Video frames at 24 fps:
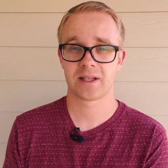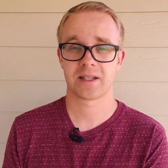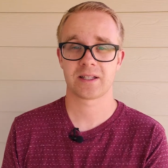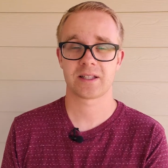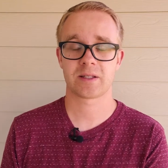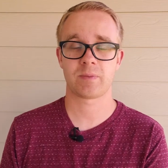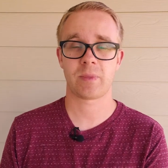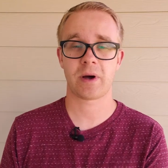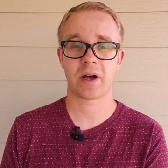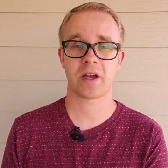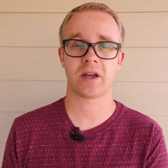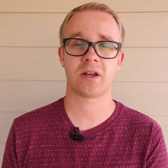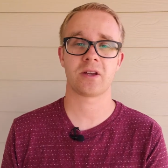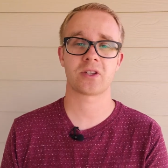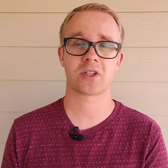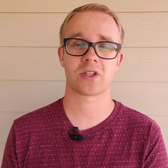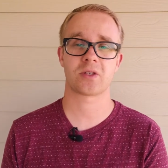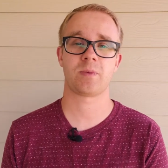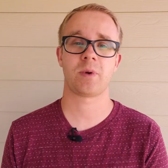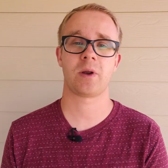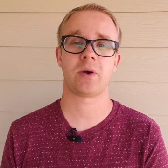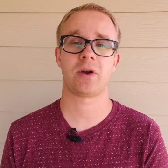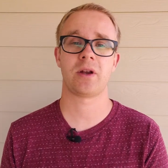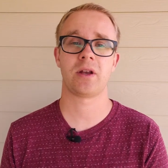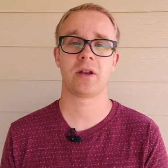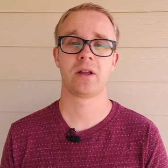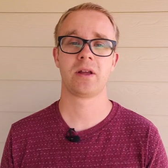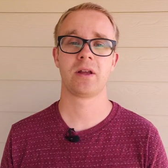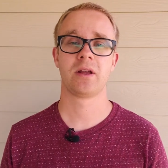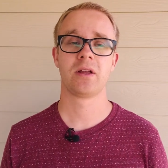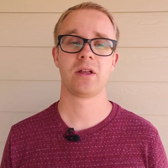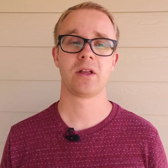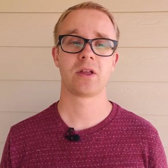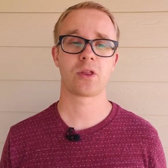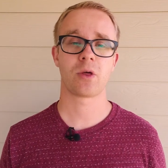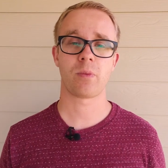It's by his Spirit.
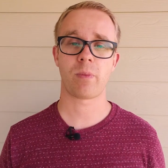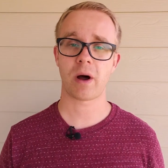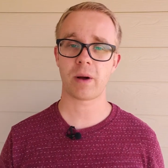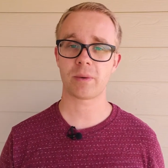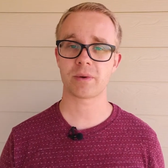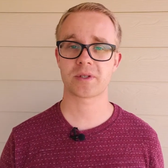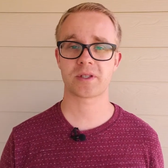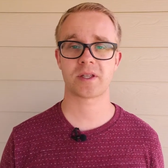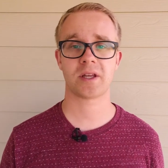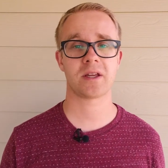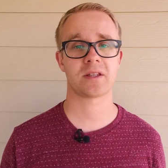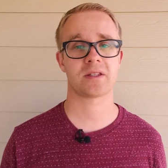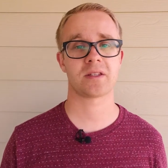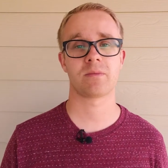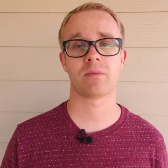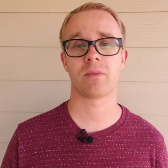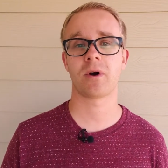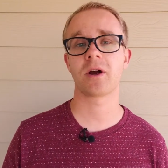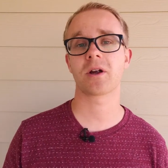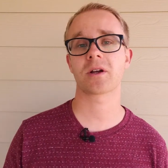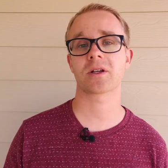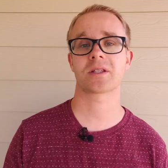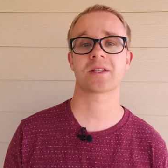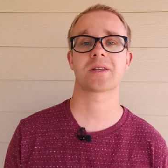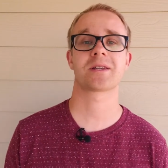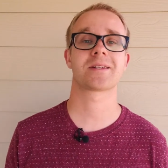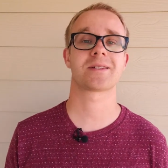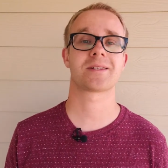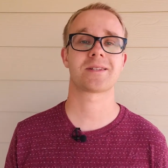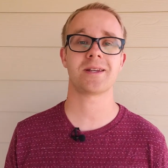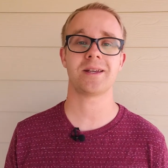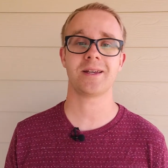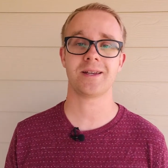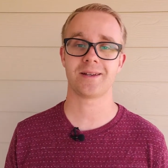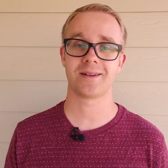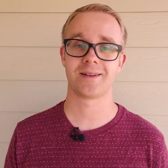The Bible says in Mark
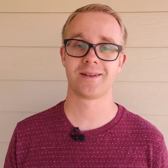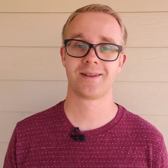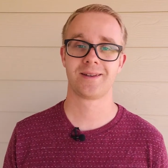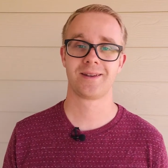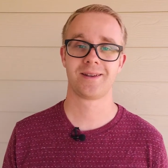16,